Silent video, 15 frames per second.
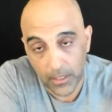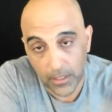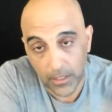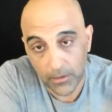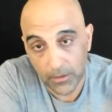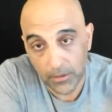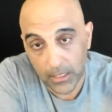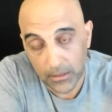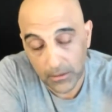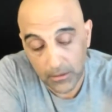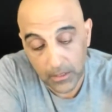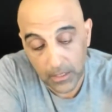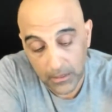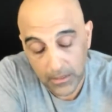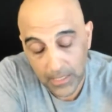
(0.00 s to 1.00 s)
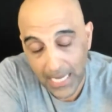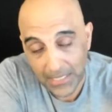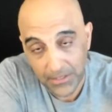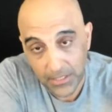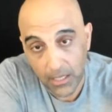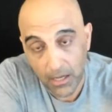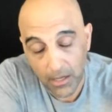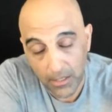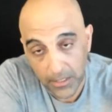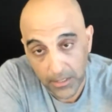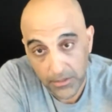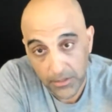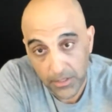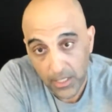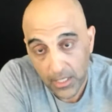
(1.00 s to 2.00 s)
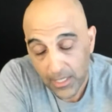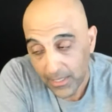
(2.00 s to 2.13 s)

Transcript: you know get get testy on us